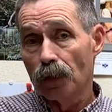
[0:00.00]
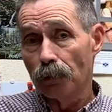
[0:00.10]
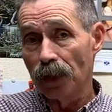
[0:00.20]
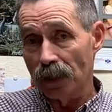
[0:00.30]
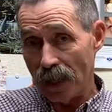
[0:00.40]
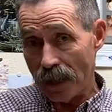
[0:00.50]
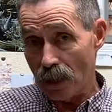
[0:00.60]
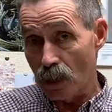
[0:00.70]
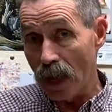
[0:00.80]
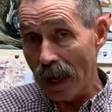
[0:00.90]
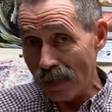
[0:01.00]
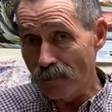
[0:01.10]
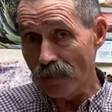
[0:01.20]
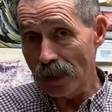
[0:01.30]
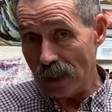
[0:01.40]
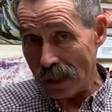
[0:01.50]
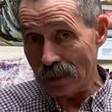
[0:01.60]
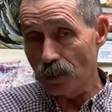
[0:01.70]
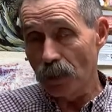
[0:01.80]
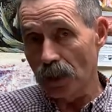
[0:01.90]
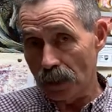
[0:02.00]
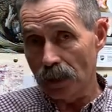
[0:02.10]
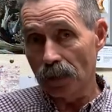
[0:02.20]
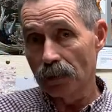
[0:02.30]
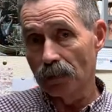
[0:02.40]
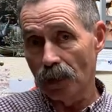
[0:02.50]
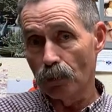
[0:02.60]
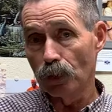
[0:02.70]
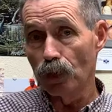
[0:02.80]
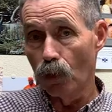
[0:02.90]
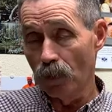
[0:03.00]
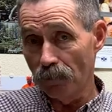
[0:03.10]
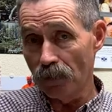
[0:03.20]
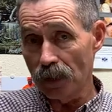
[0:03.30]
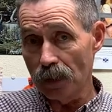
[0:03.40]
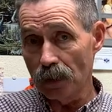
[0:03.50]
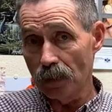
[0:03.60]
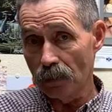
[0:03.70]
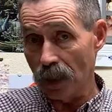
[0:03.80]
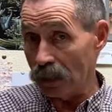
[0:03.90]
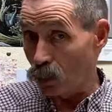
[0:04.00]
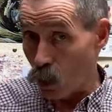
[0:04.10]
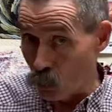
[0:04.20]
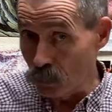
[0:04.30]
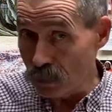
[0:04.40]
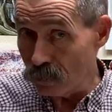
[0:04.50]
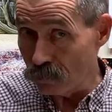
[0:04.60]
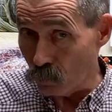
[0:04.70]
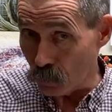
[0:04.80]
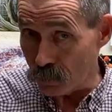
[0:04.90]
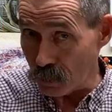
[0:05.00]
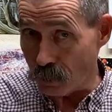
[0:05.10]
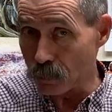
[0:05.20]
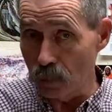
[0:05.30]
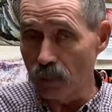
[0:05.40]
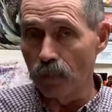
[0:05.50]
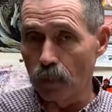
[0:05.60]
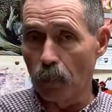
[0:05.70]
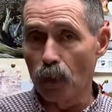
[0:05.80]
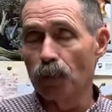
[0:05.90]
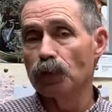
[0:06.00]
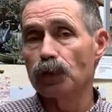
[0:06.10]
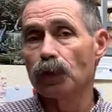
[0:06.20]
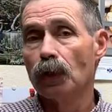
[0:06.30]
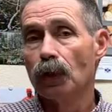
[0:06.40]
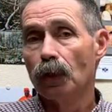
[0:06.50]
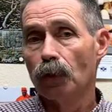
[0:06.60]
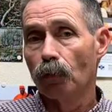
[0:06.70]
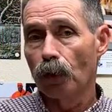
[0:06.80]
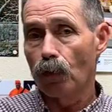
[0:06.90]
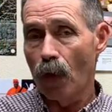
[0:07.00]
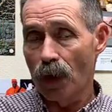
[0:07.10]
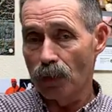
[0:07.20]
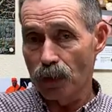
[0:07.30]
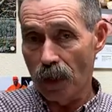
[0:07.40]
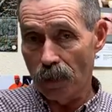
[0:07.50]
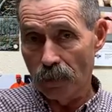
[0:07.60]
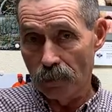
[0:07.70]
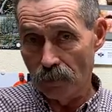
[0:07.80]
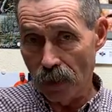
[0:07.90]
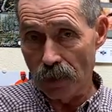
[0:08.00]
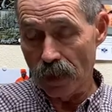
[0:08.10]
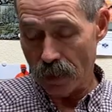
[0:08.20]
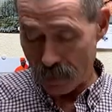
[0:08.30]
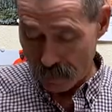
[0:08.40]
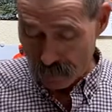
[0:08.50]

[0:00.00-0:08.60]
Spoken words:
But now every antibiotic that would go in feed and only for a therapeutic purpose requires a veterinary